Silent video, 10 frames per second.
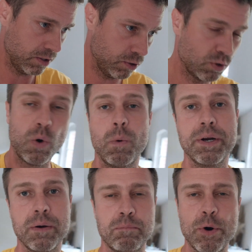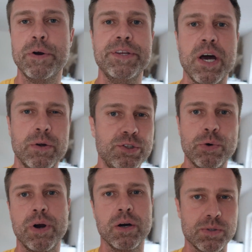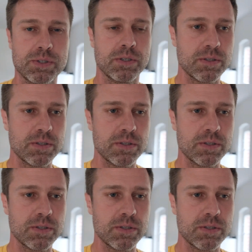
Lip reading: you don't want to burn down your house.